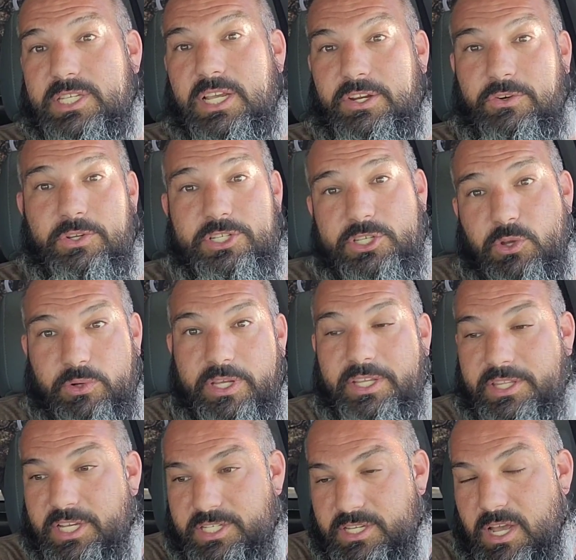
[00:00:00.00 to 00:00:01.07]
And you still
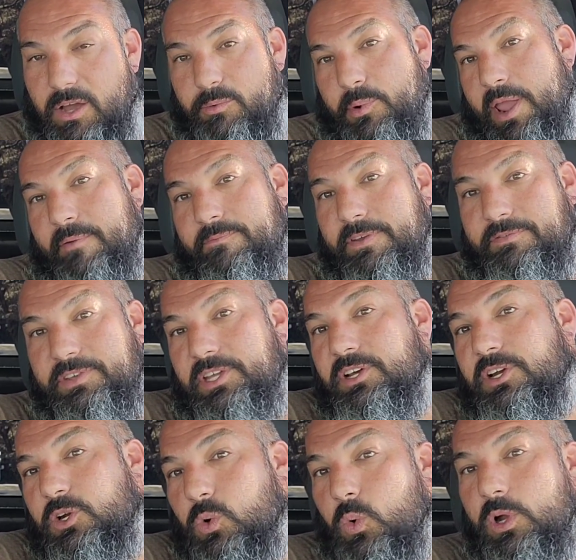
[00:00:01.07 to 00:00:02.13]
need this Ram
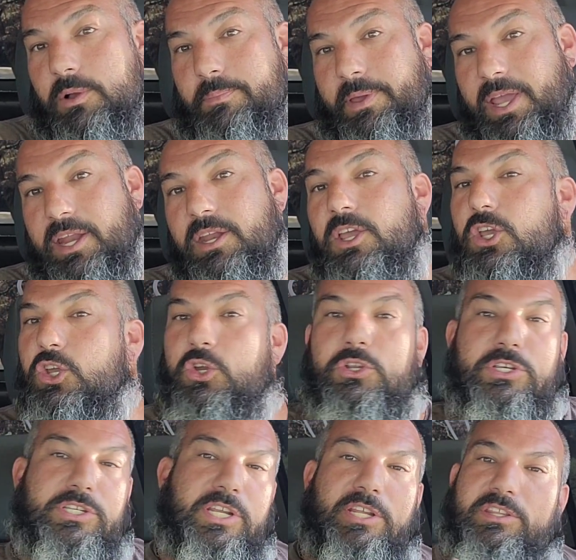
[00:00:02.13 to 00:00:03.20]
1500 oil pan. You
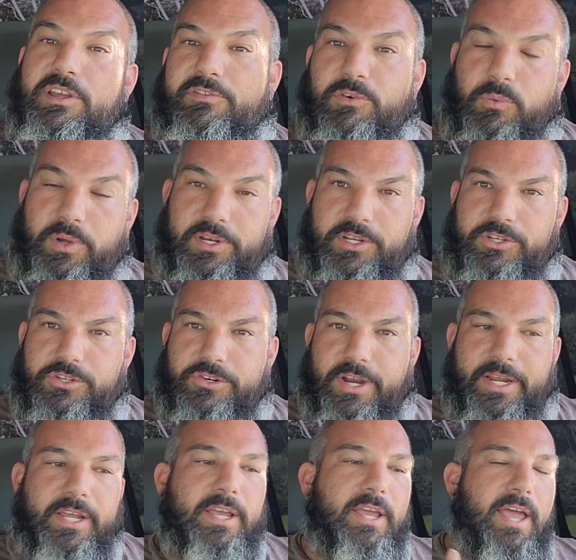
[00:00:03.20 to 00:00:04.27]
just need a different windage
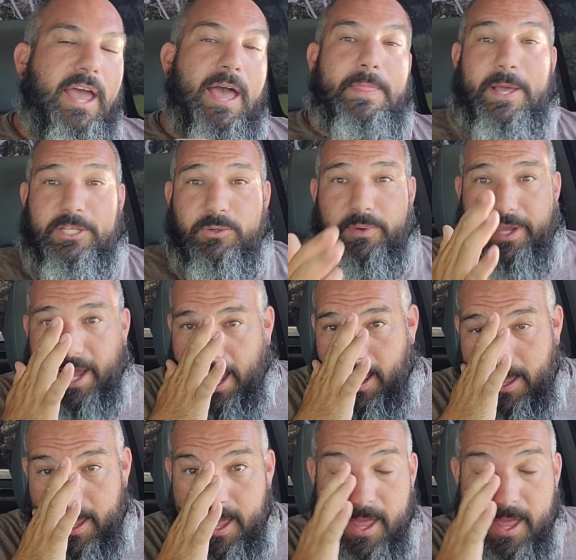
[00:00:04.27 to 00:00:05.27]
tray, and that's what we got.